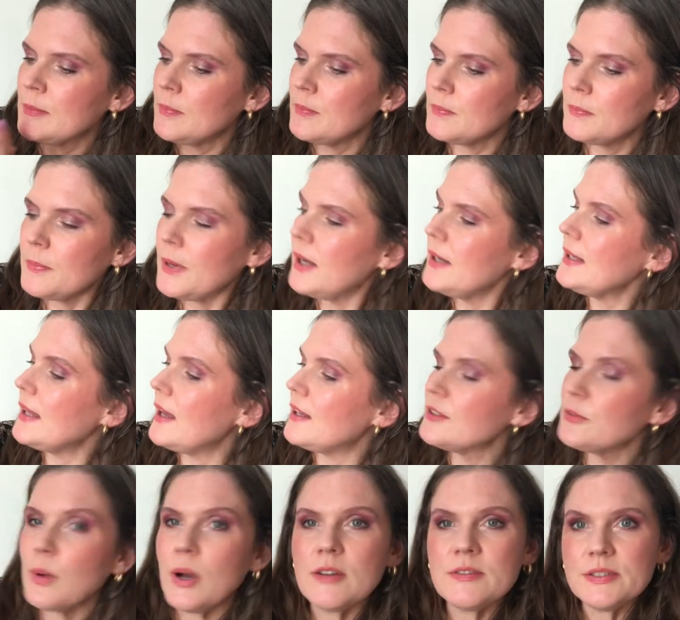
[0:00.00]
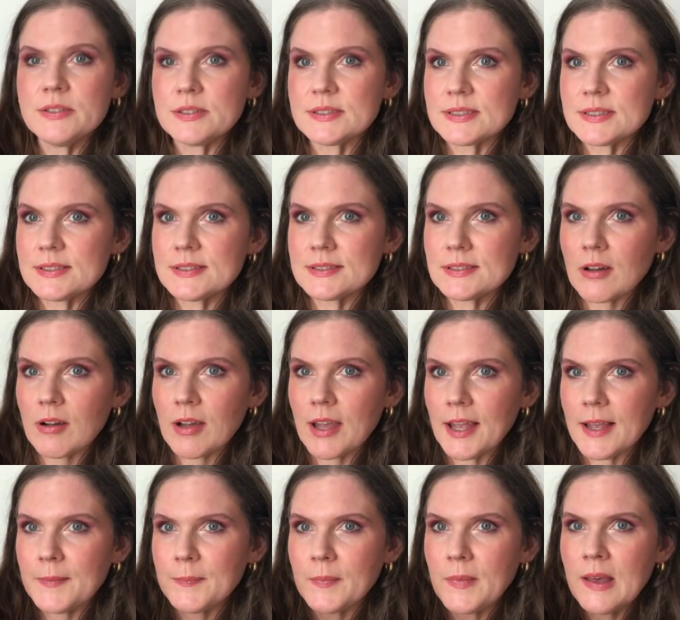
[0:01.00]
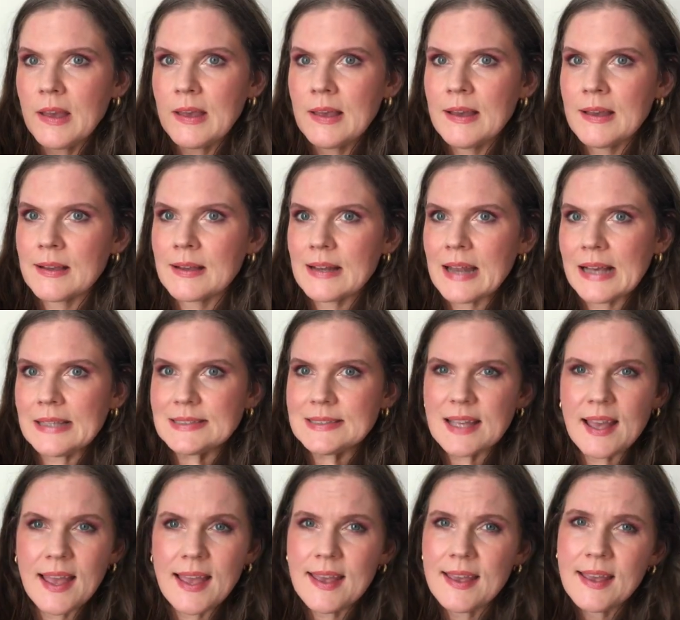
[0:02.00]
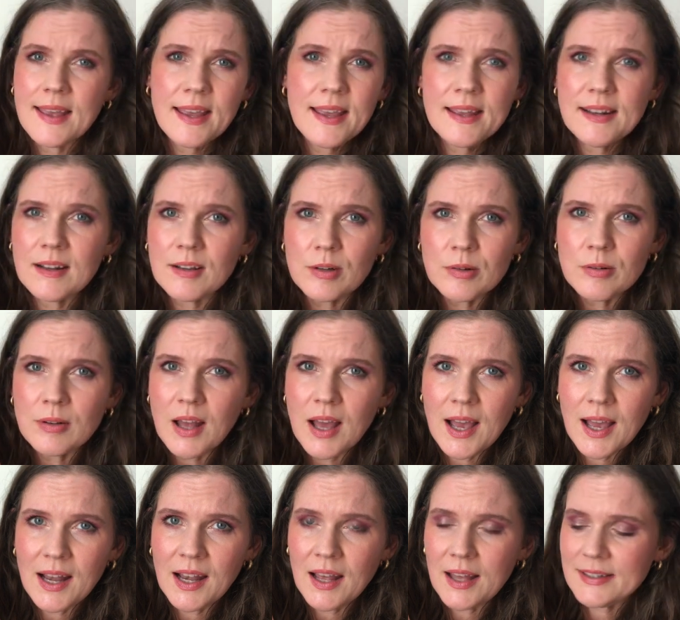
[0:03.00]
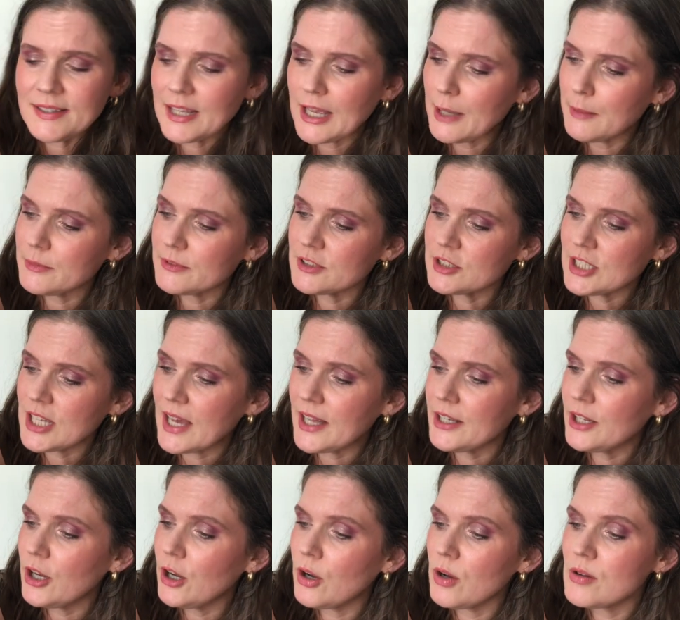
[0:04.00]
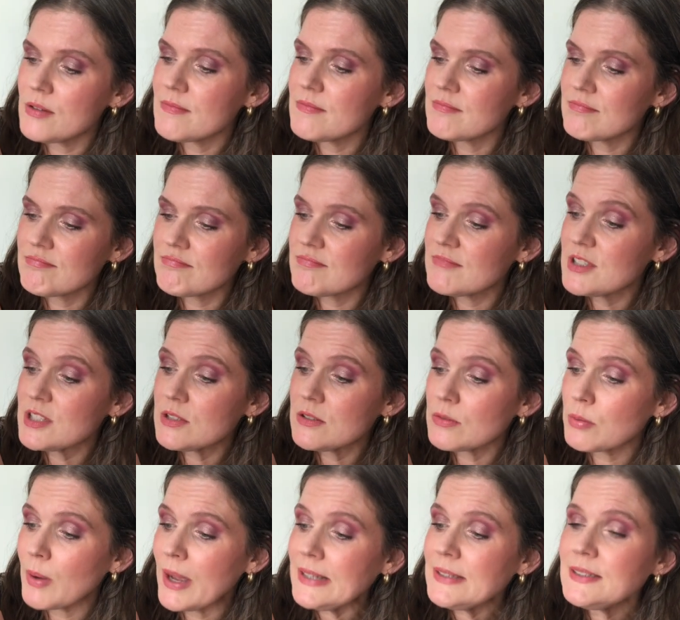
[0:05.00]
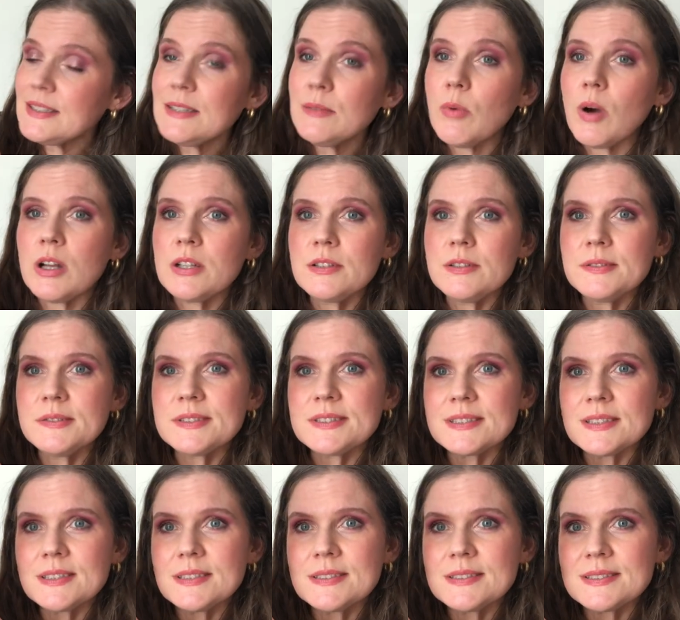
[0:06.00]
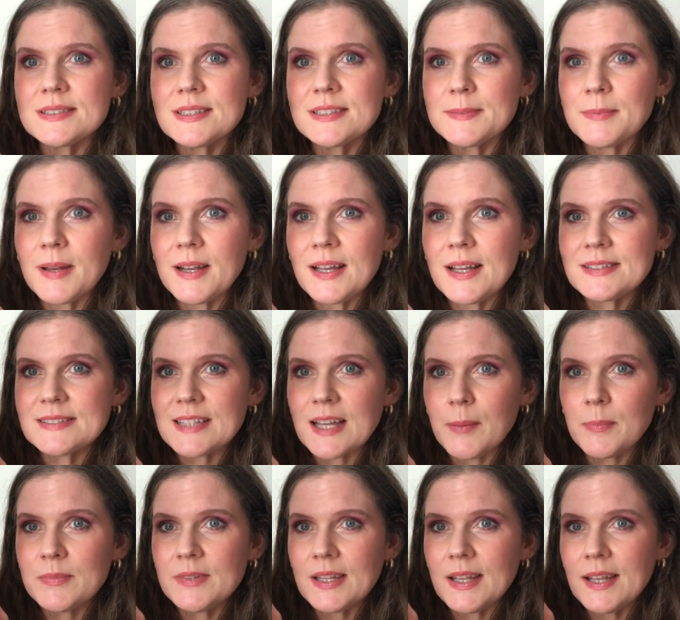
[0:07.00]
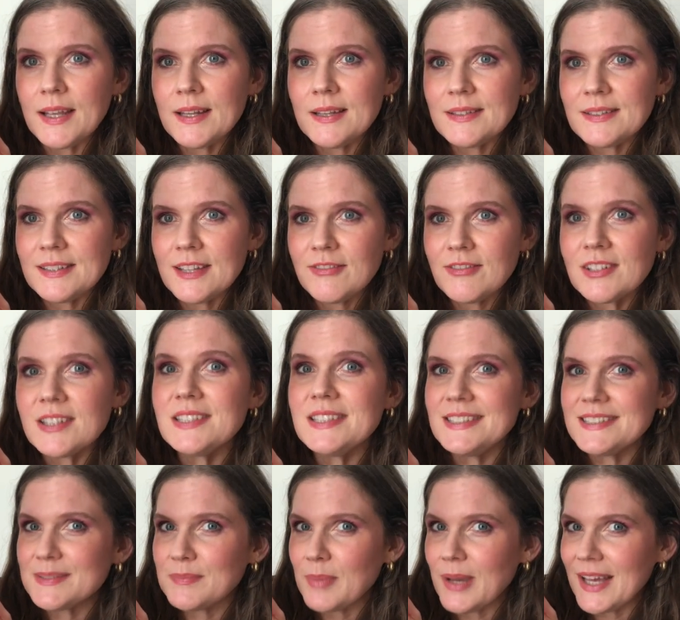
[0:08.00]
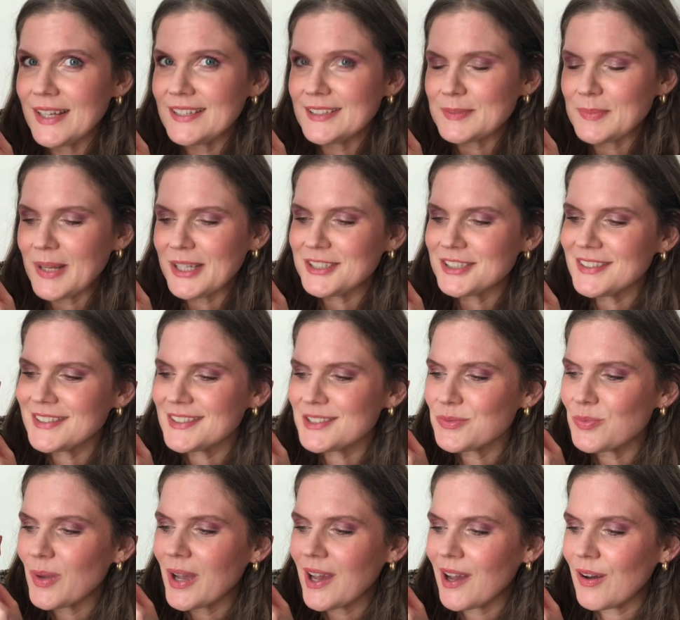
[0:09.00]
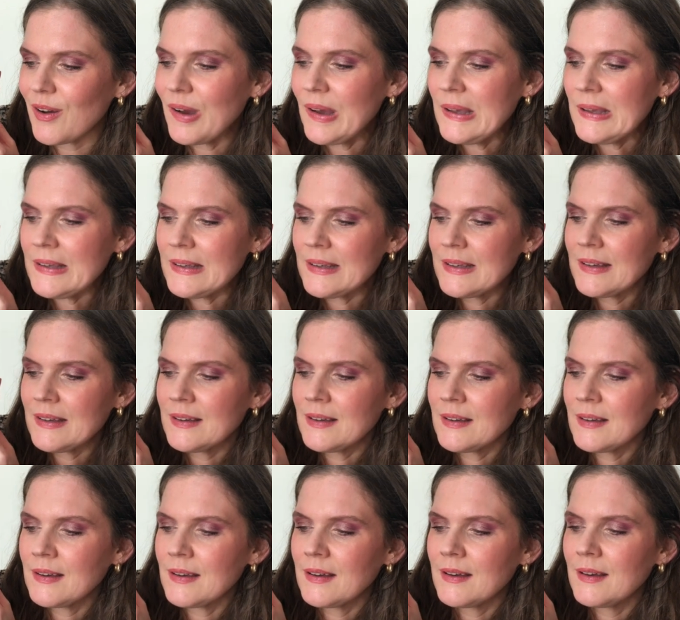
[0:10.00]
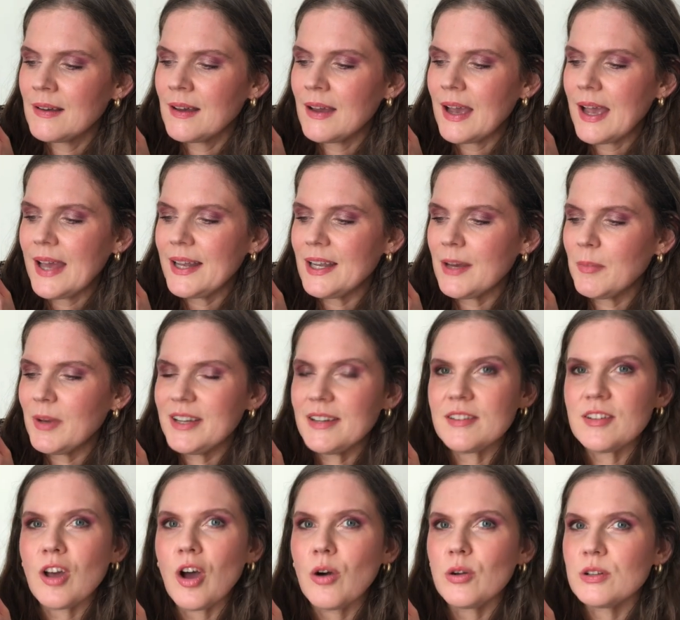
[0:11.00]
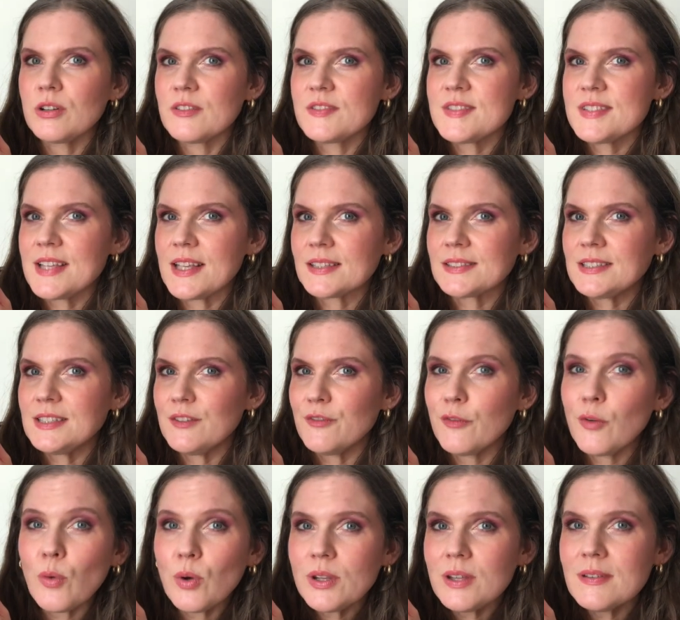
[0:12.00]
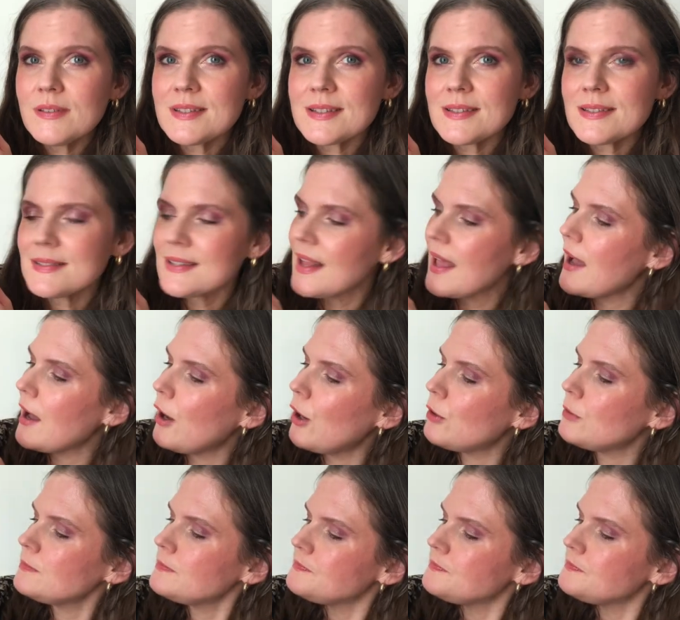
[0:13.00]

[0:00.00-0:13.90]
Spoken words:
But yeah, 12 uses, okay. Glacé inner corner highlight type of shadow, 21 uses since my last update. Definitely some pan expansion as well. And I'm at a total of 64 uses now.